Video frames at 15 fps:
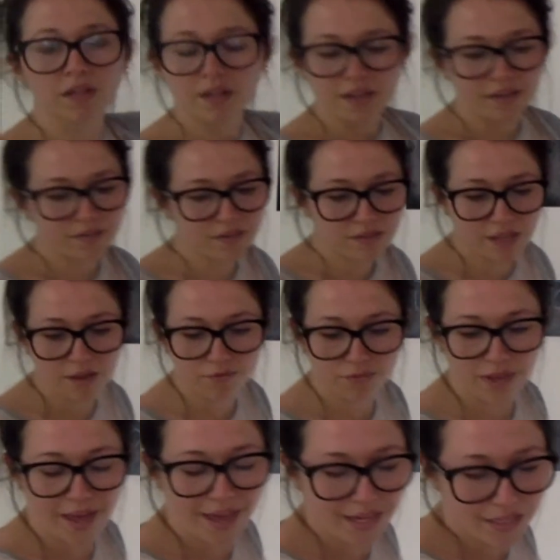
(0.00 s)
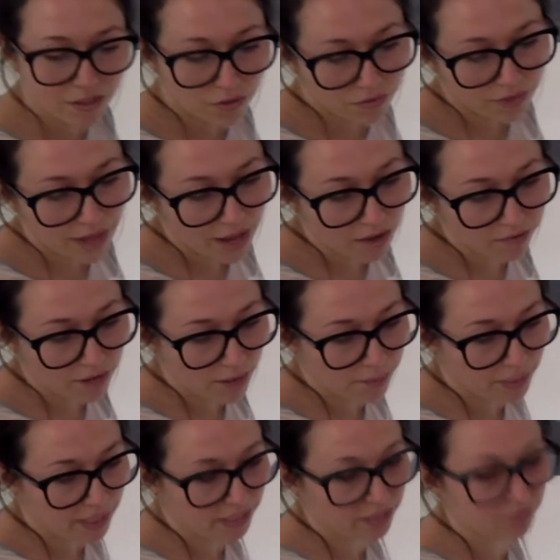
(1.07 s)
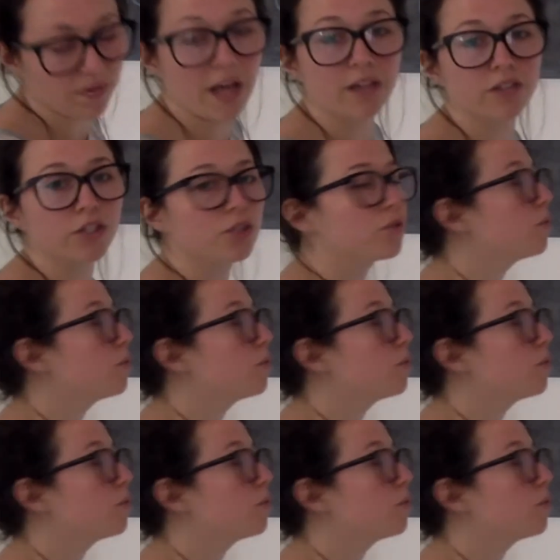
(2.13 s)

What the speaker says: And the same for any other of our place values. So